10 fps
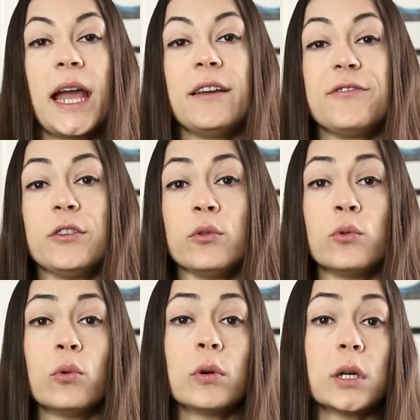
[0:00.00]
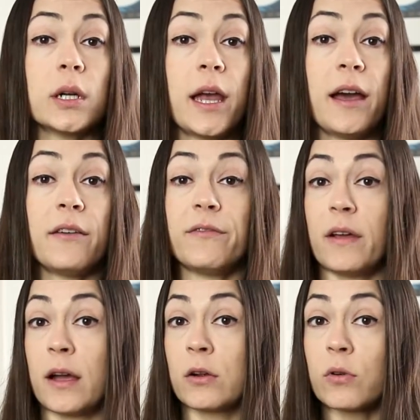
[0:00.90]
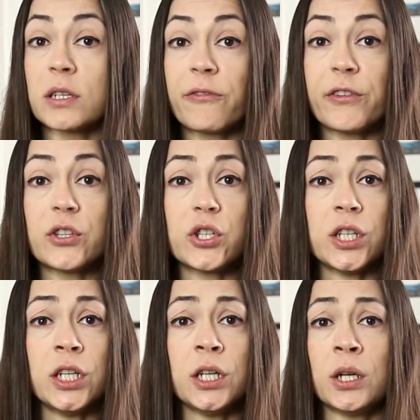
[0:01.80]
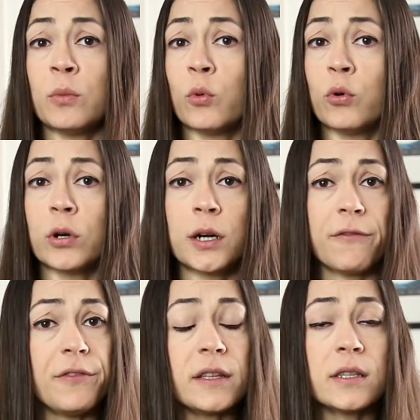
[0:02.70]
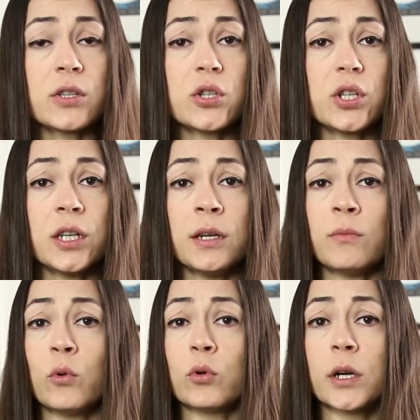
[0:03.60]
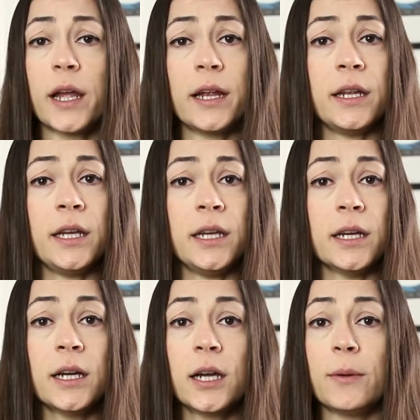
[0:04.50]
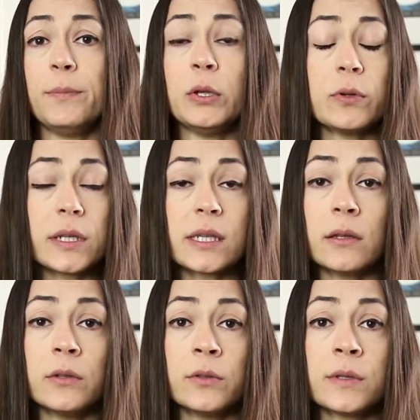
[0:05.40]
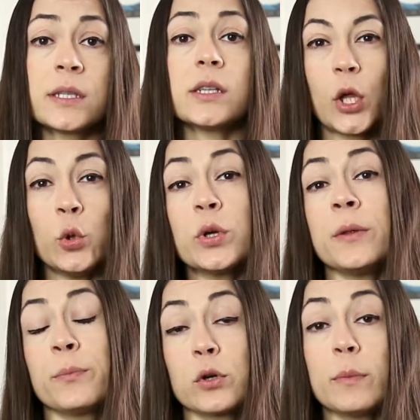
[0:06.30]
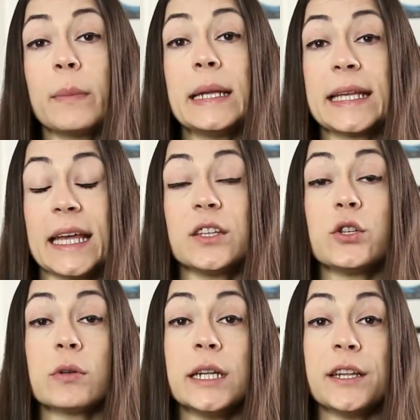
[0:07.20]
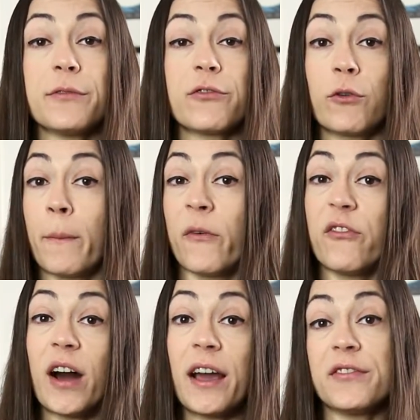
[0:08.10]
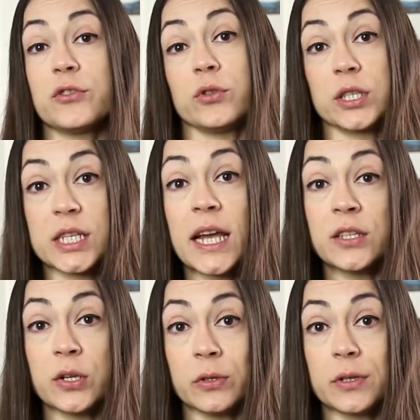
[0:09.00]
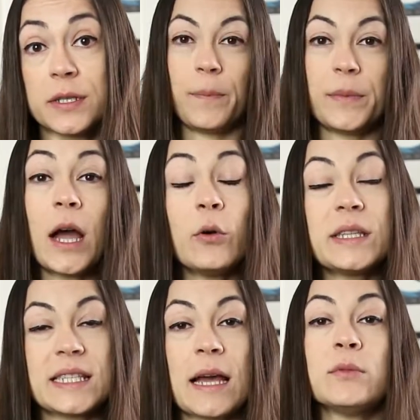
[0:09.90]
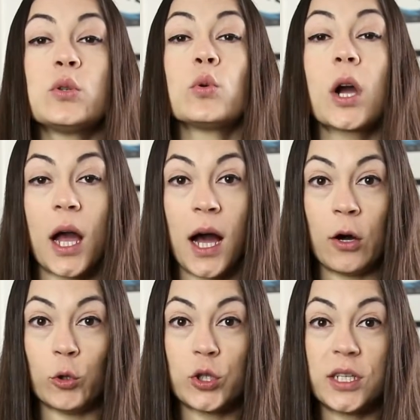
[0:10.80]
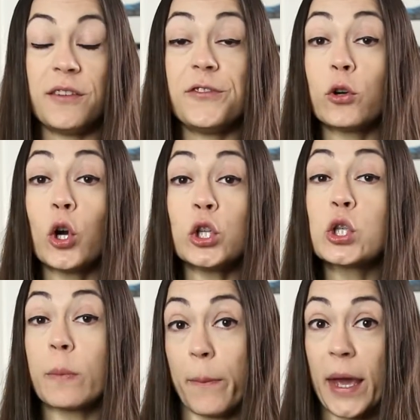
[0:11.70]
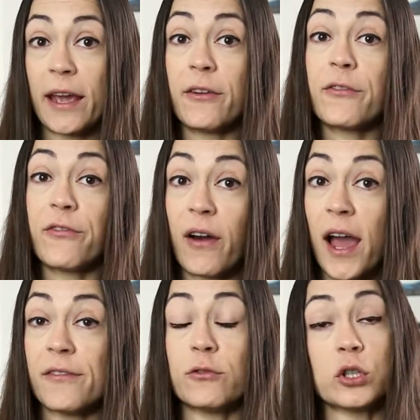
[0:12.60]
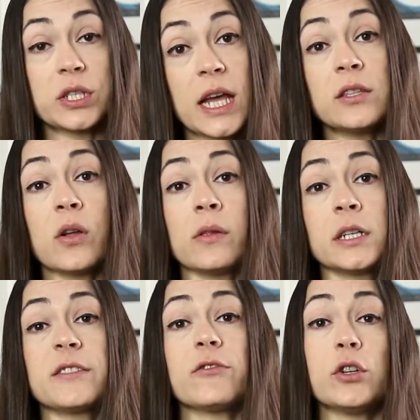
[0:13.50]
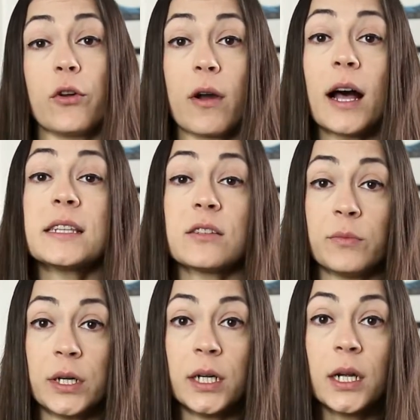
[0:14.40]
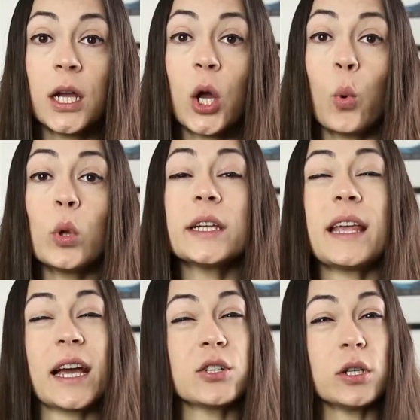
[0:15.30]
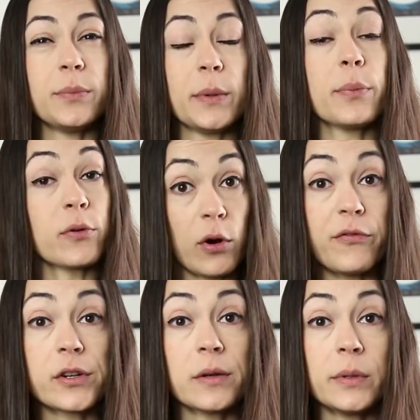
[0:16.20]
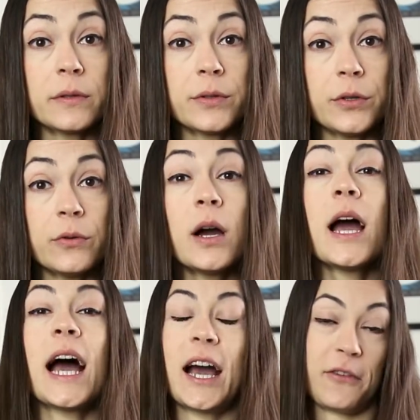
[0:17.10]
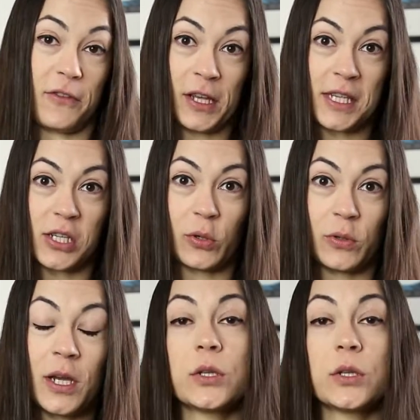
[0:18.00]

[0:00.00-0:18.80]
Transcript: If you have a CrossFit gym or fitness gym or any beauty salons, you can probably get your lead from $5 to $10. Now it's time to count. If you're going to pay $5 or $10 for your customer, will it actually be profitable to you? I think so.